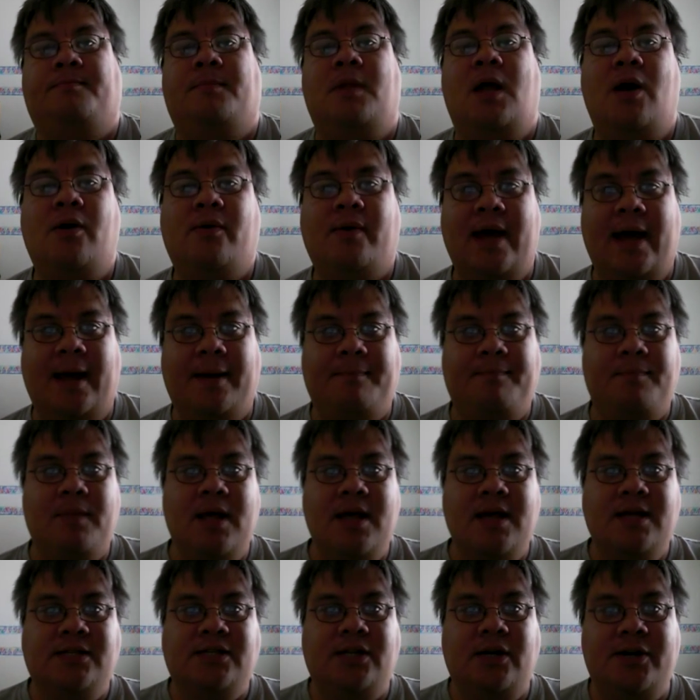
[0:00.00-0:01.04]
Okay,
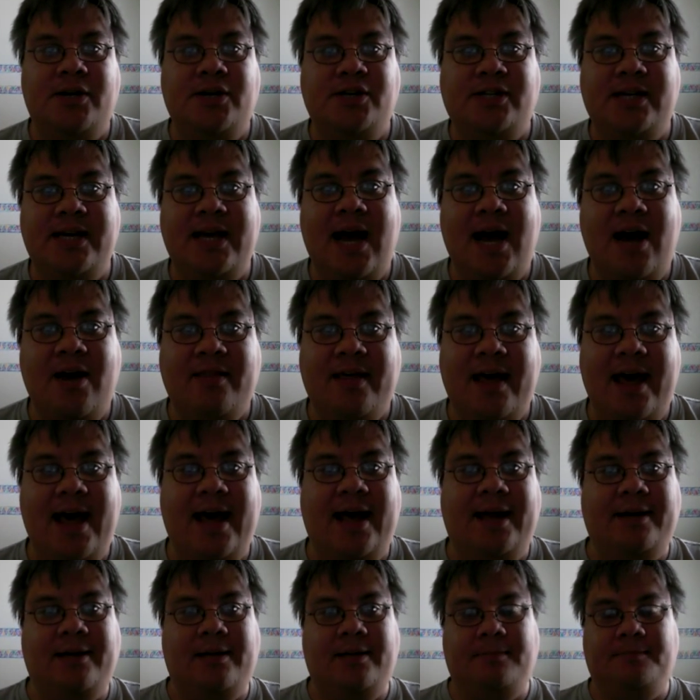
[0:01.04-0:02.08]
so you see how
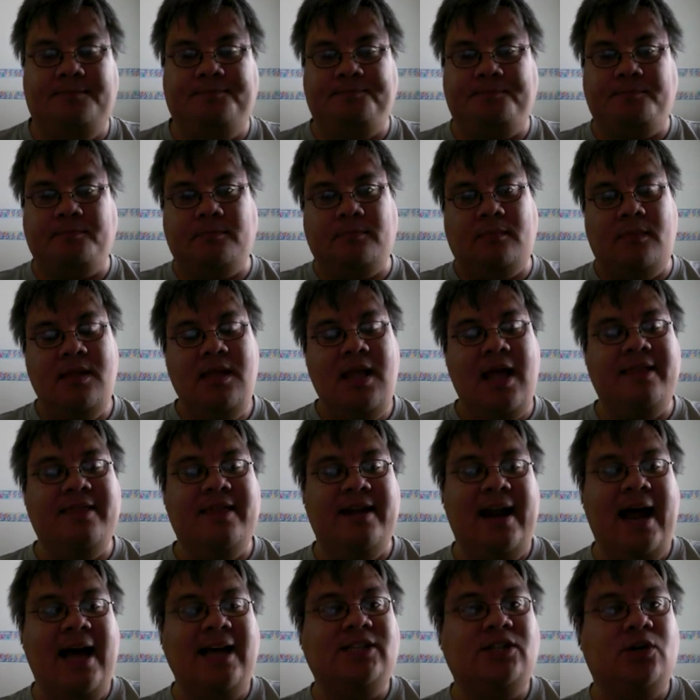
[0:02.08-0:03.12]
the
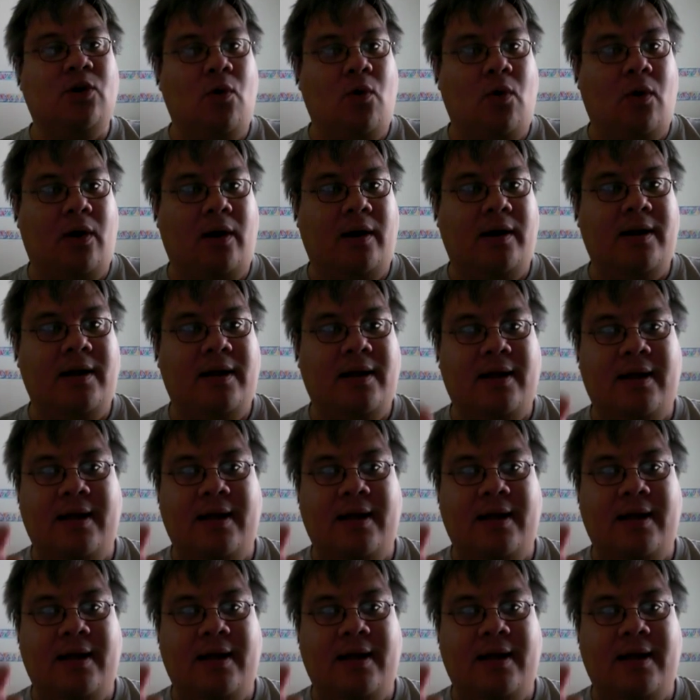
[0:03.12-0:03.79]
next chord